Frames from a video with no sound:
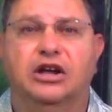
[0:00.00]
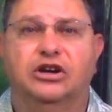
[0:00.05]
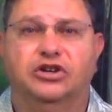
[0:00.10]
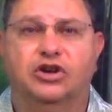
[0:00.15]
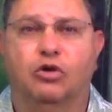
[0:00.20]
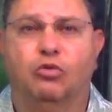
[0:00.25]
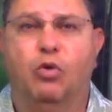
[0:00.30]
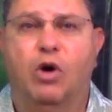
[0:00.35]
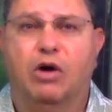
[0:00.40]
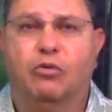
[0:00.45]

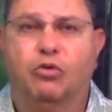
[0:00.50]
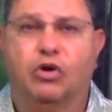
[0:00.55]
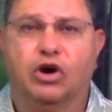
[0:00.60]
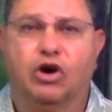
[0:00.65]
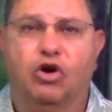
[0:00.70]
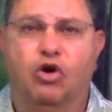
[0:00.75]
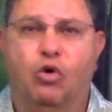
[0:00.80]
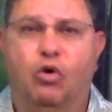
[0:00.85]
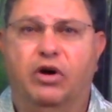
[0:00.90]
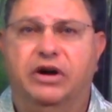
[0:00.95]
to what we're
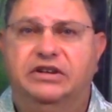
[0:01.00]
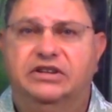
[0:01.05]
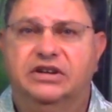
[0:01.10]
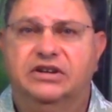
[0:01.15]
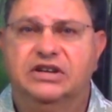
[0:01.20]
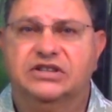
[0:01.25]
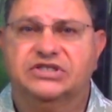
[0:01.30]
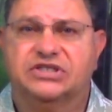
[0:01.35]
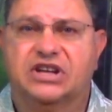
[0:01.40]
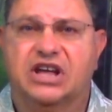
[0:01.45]
going to
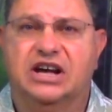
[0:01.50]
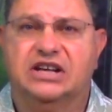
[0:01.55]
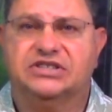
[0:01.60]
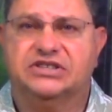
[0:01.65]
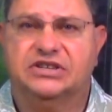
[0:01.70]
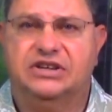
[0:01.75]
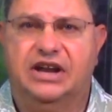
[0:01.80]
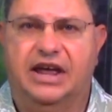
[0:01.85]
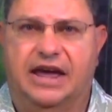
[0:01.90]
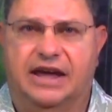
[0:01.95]

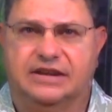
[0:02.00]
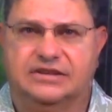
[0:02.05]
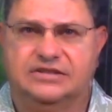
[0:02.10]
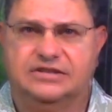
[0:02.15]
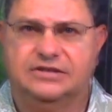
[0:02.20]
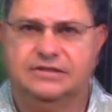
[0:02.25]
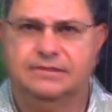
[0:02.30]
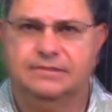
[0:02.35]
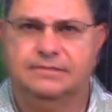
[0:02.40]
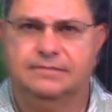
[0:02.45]
discuss
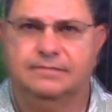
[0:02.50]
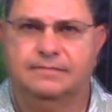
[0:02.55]
next.